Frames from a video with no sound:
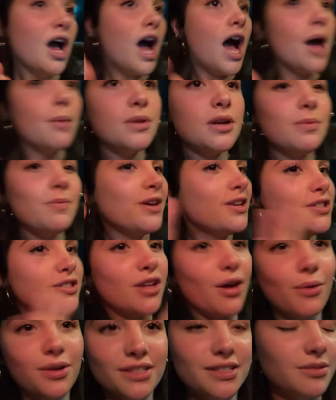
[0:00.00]
I'm gonna be
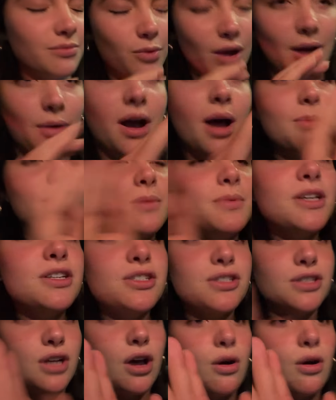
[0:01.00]
so, wow, I'm gonna be
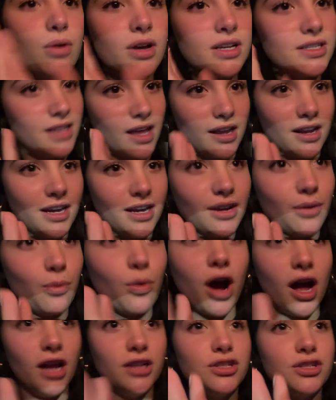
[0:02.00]
so aesthetic.
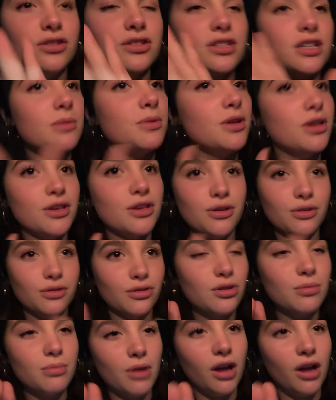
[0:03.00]
Watch, there's gonna be a cute
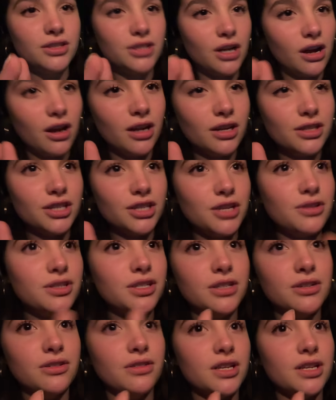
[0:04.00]
little montage. I used to
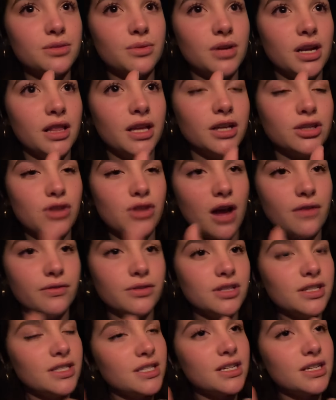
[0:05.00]
do this when I like
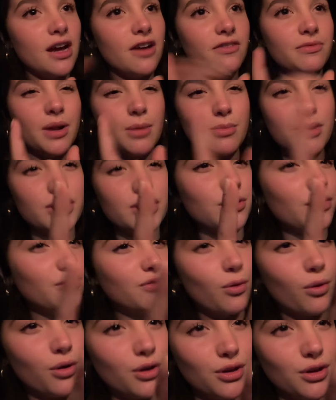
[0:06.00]
travel and stuff, but I'm gonna do it
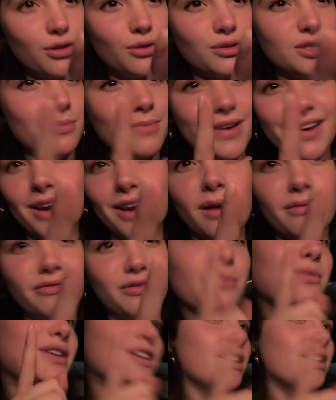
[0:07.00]
for you to make up
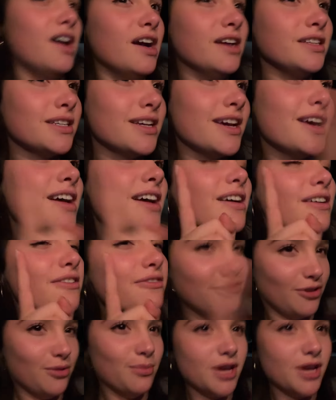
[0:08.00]
for me not
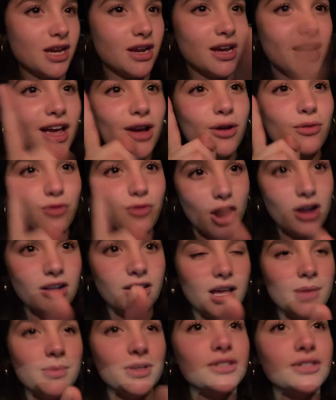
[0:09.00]
filming rock climbing.